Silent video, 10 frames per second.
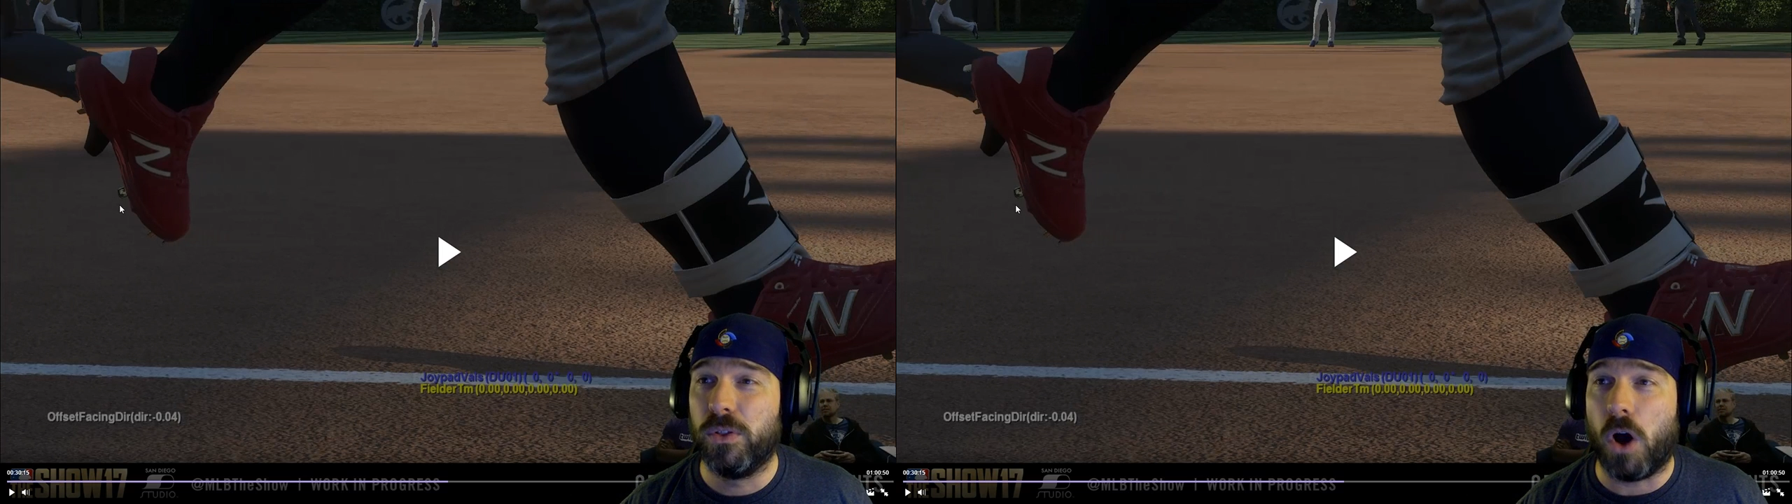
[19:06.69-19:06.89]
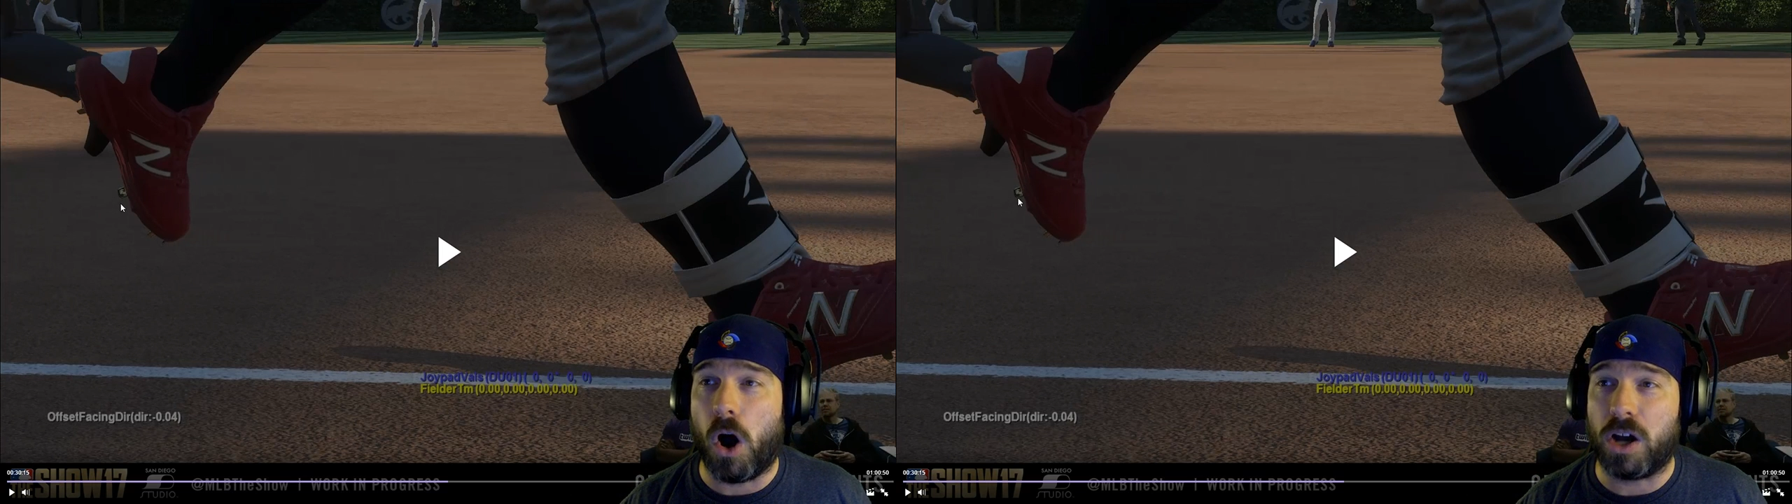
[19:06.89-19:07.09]

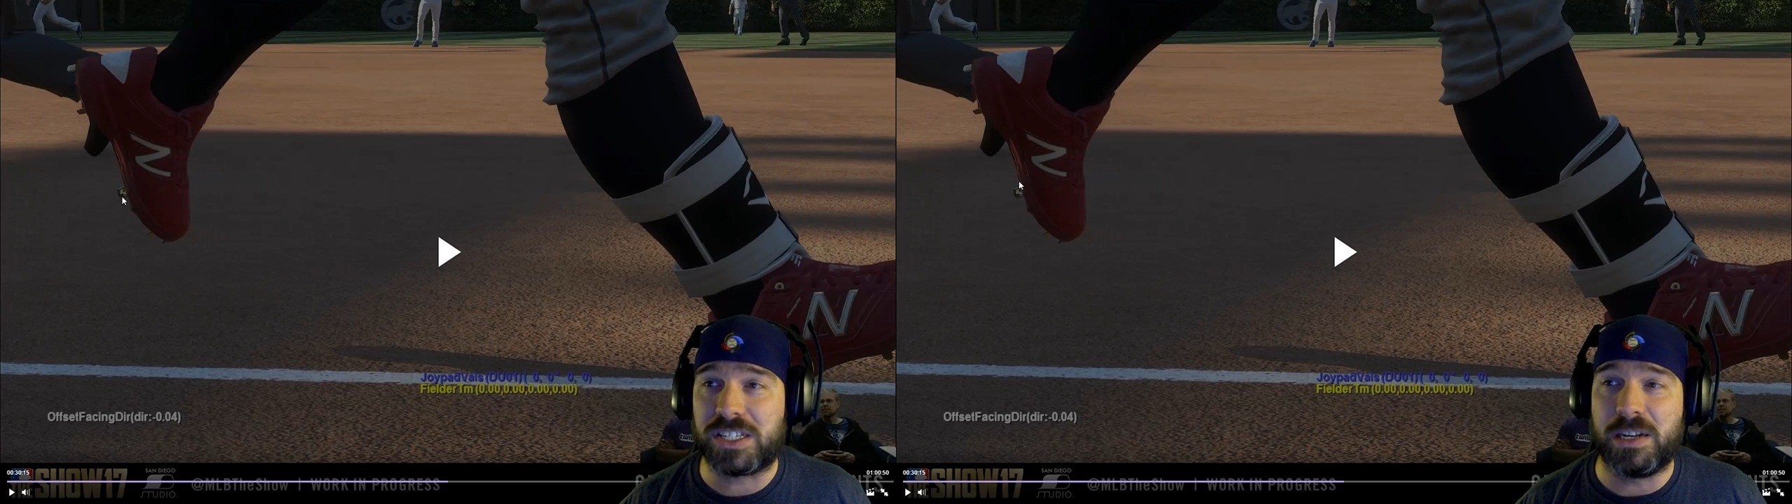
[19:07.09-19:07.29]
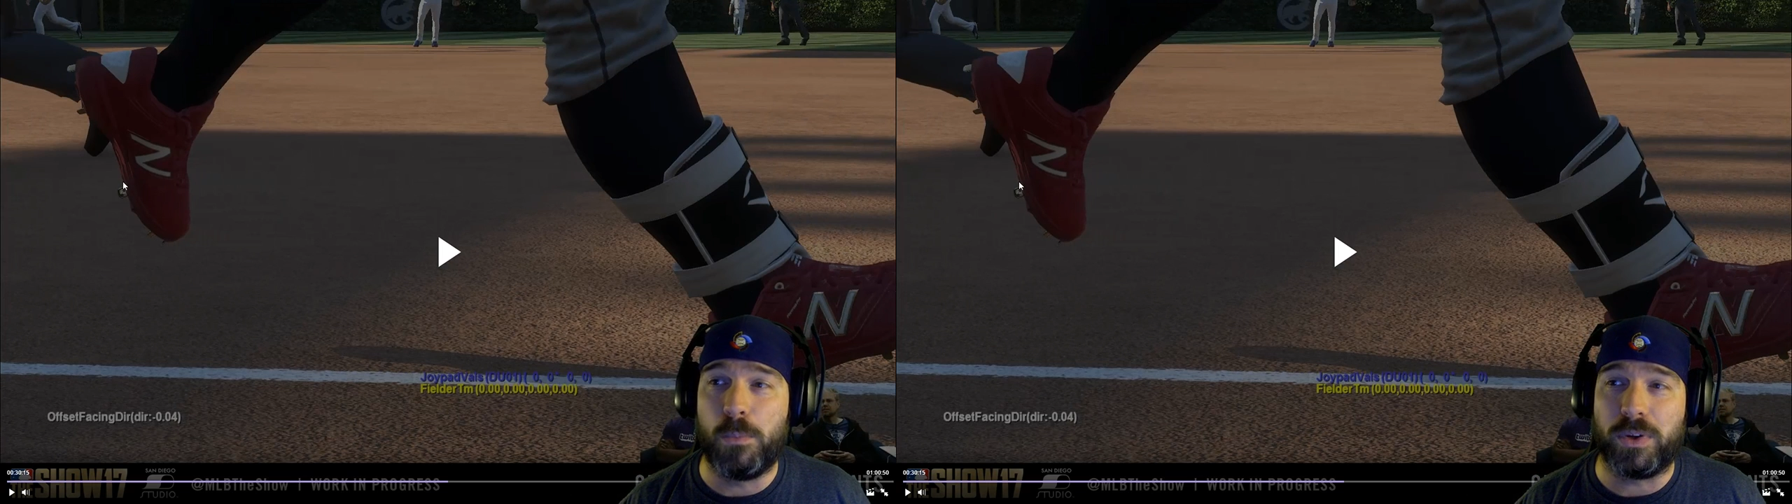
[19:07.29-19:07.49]

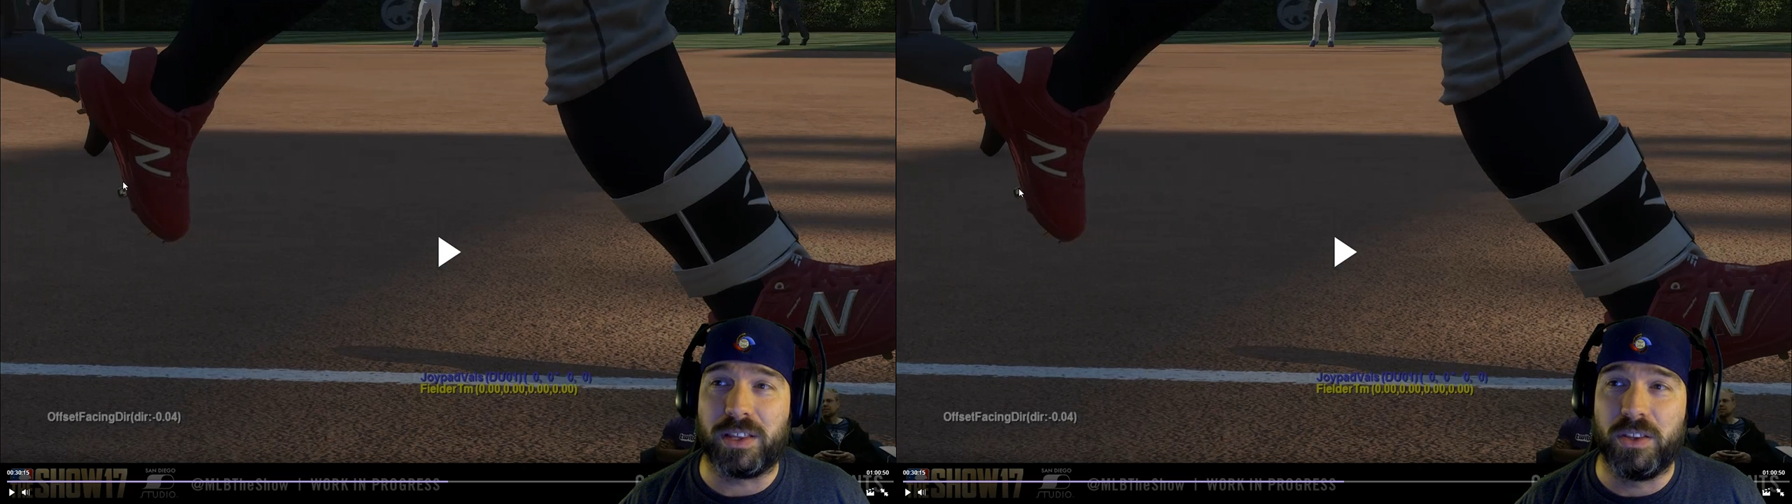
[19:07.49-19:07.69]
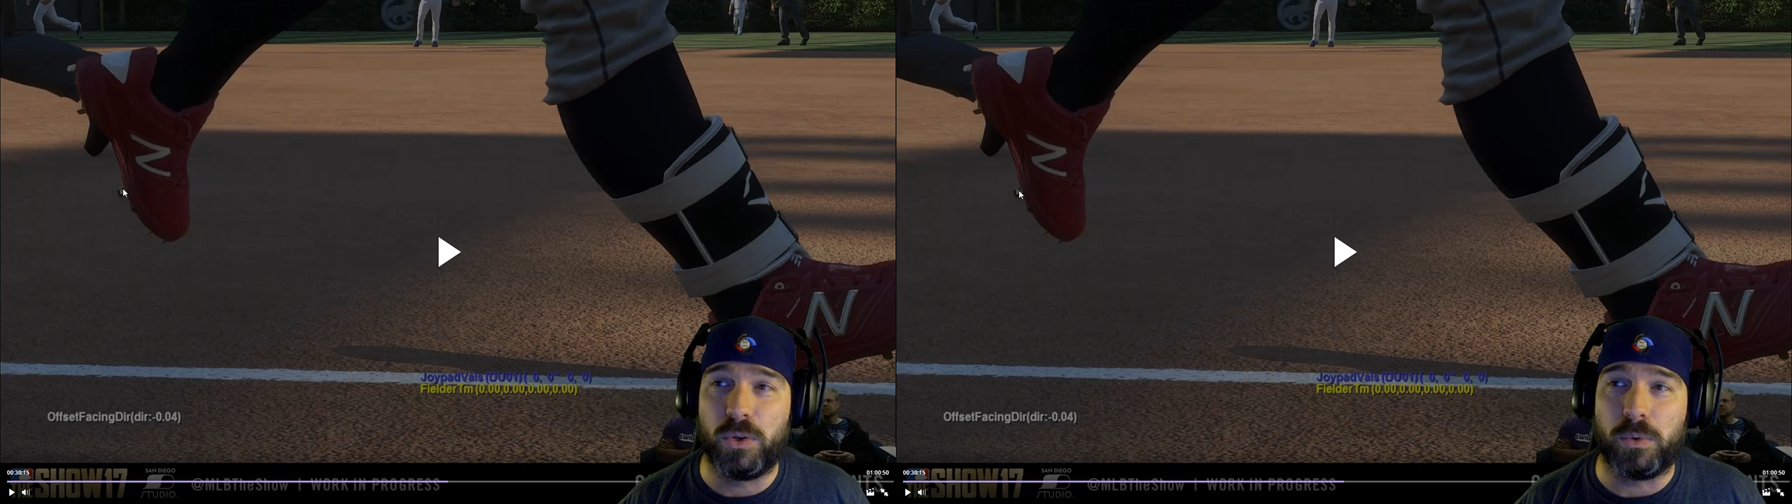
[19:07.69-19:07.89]
awesome with the
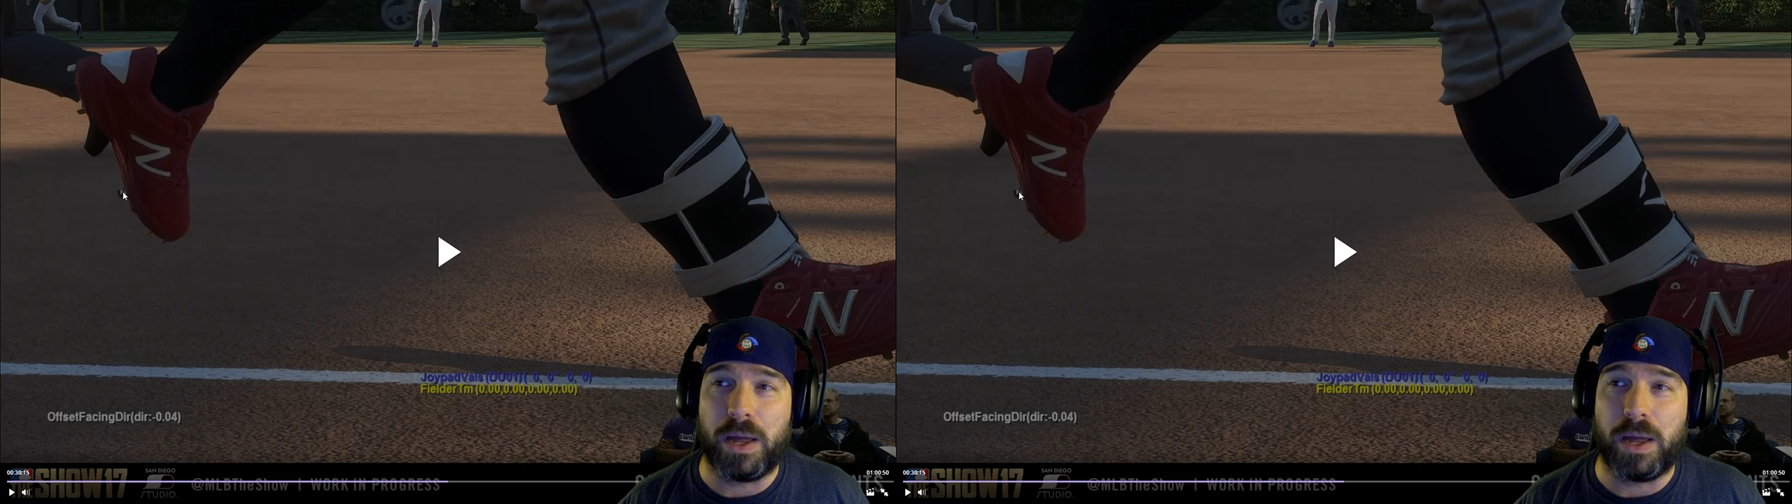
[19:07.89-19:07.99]
little